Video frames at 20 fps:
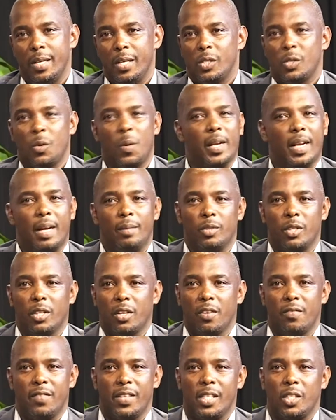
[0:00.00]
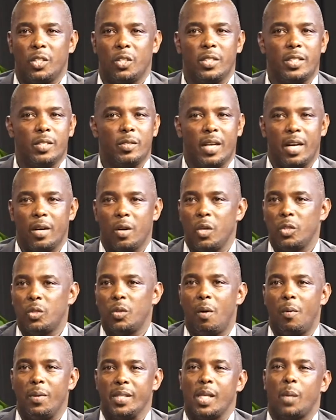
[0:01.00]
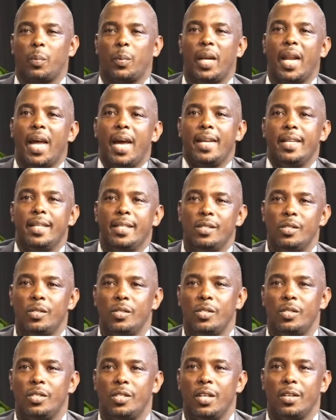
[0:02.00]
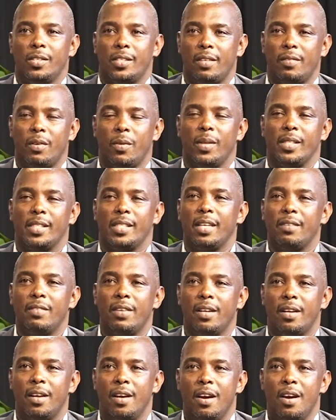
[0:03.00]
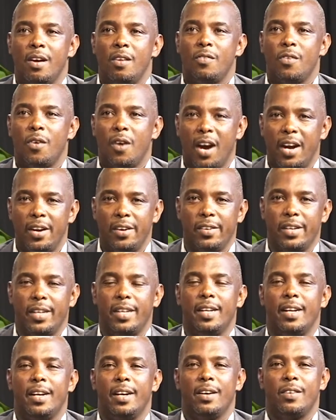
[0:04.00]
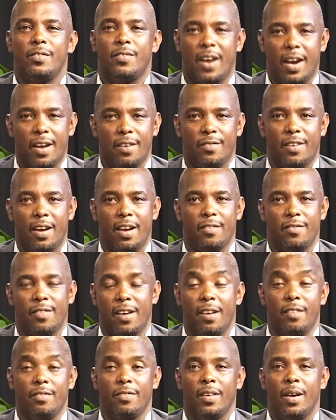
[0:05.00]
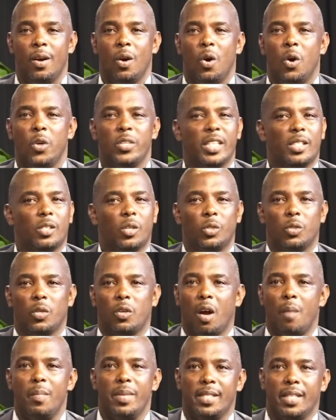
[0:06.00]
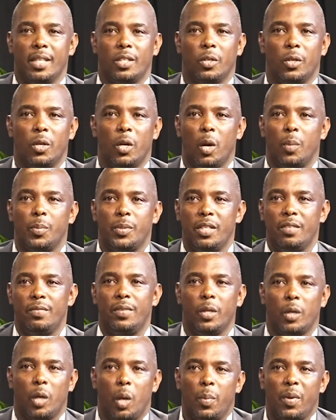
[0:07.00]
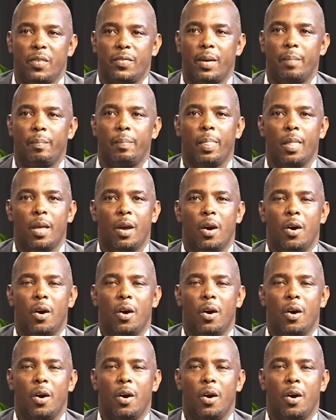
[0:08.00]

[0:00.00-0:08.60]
So welcome to the conversation. You can go to our WhatsApp line, 0717 400 555, or just go to comment section on Hop TV or Hop FM,